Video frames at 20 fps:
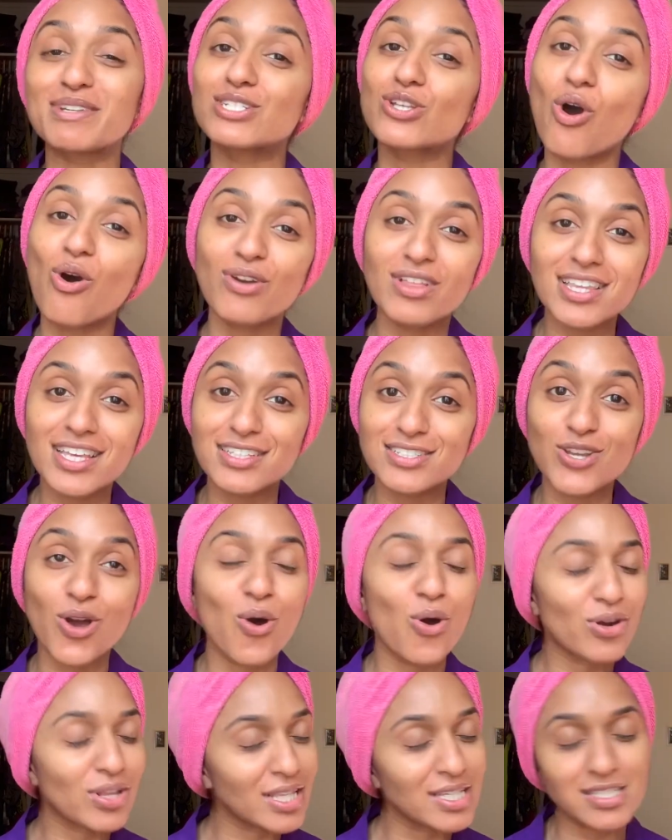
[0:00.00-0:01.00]

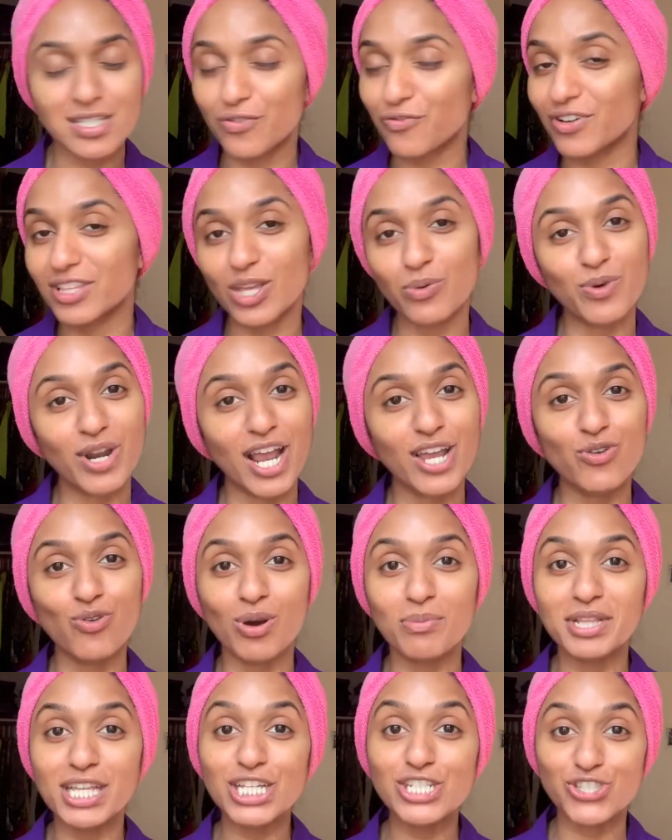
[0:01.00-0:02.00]
totally different than what I
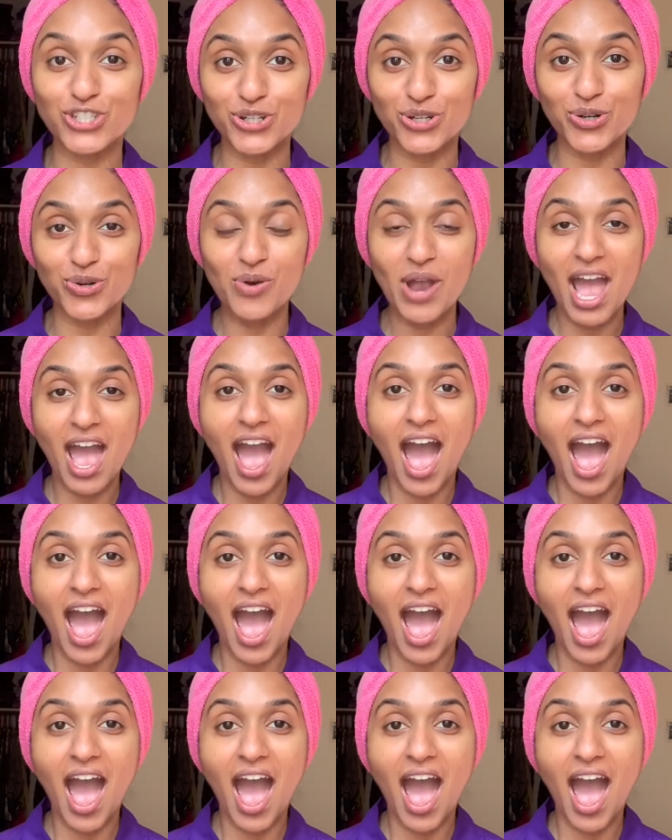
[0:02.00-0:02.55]
normally do.